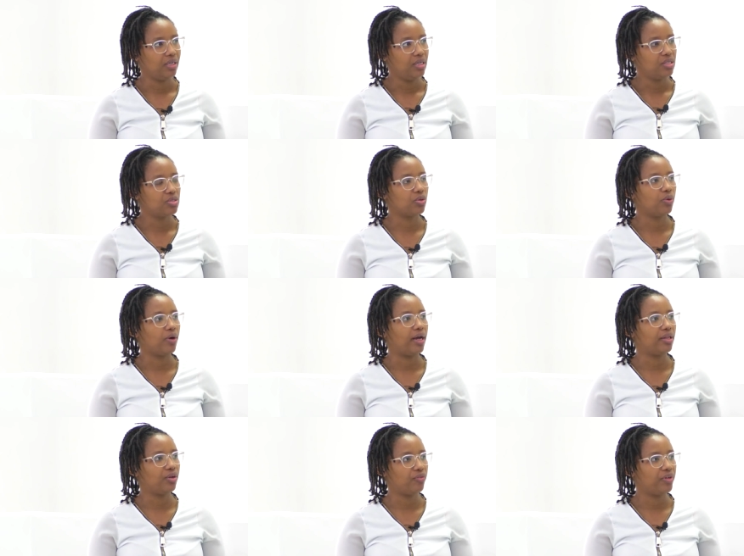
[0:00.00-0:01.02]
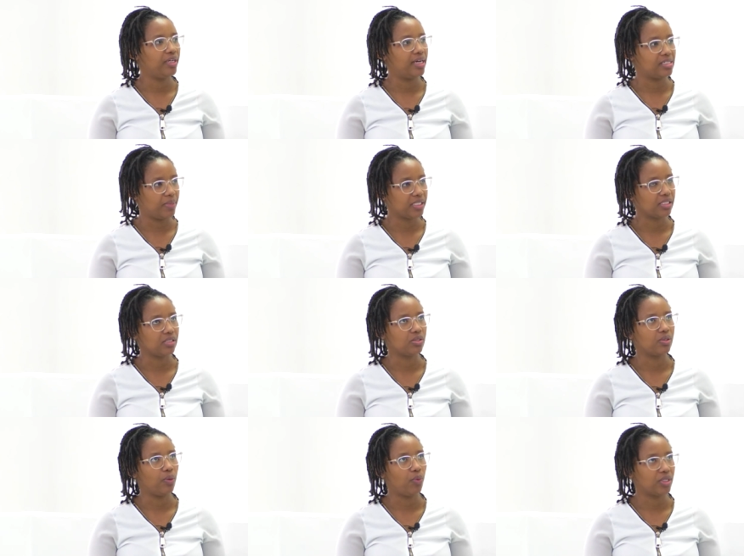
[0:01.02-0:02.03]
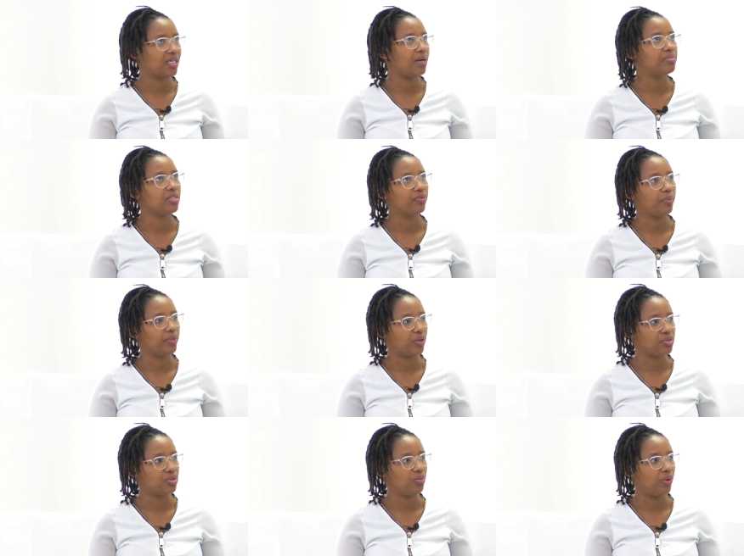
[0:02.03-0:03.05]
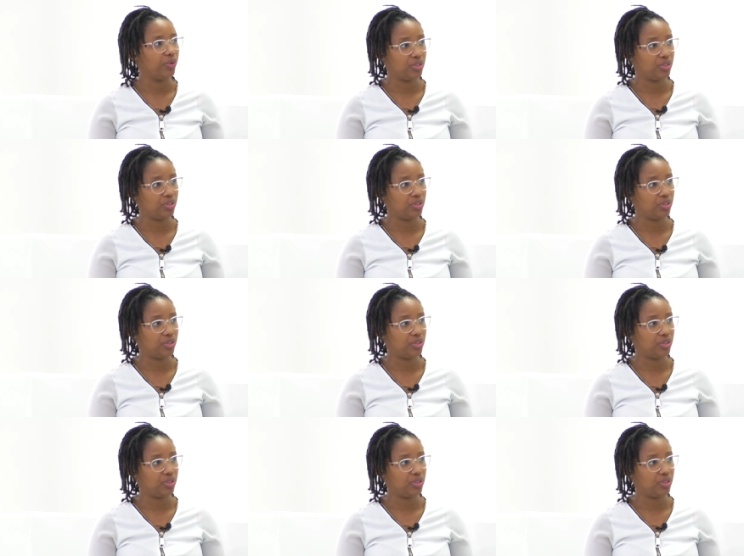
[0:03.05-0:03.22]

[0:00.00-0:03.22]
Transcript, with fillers: Mm. So at the end of the day, as much as what comes in from the consumer,